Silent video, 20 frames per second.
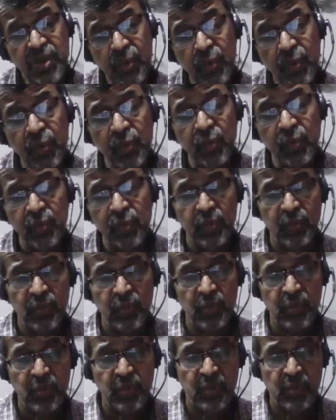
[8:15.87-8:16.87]
two
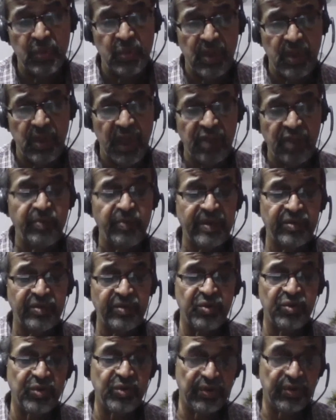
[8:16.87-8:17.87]

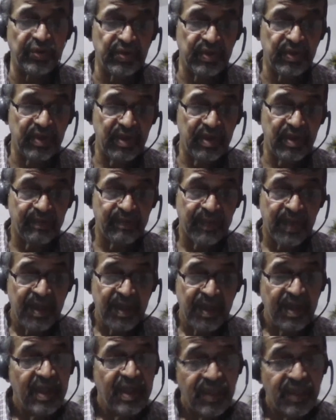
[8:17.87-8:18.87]
aspects to this.
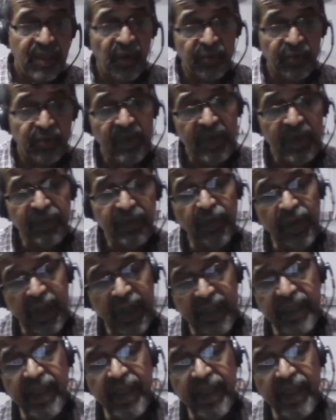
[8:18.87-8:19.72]
Normally for